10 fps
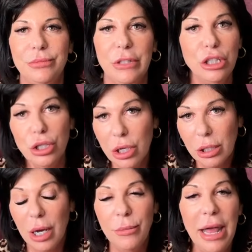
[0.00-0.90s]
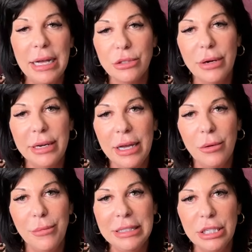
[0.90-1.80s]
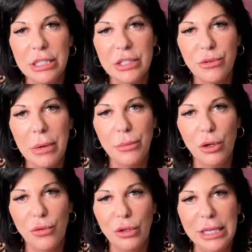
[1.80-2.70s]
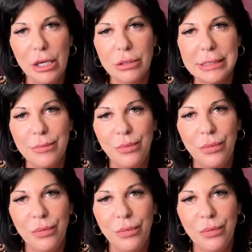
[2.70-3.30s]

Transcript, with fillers: Let's look. I'm going to ask right now. Messages from my beautiful Leos.